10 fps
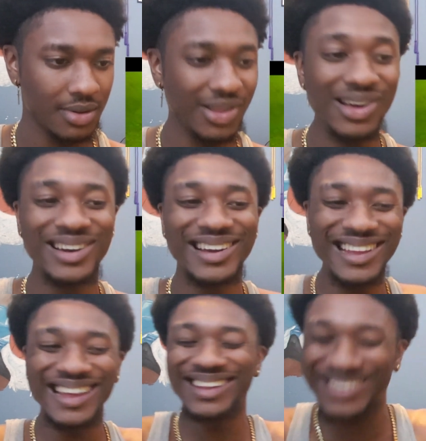Look,
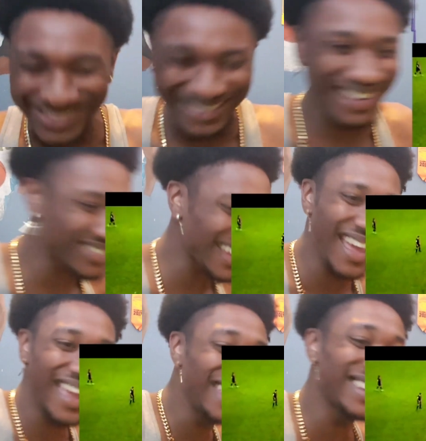that's what I'm
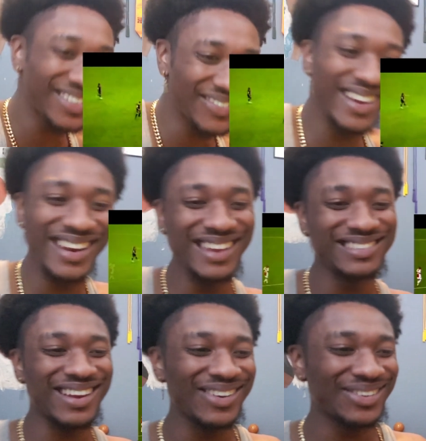saying. He just running in
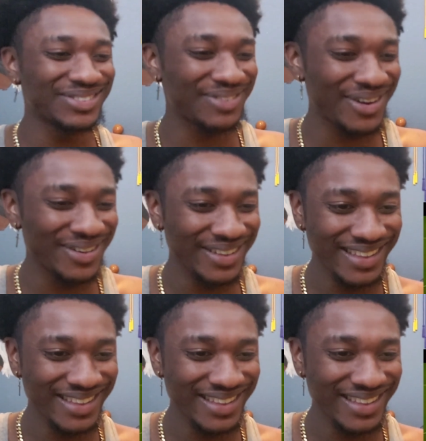circles, bro.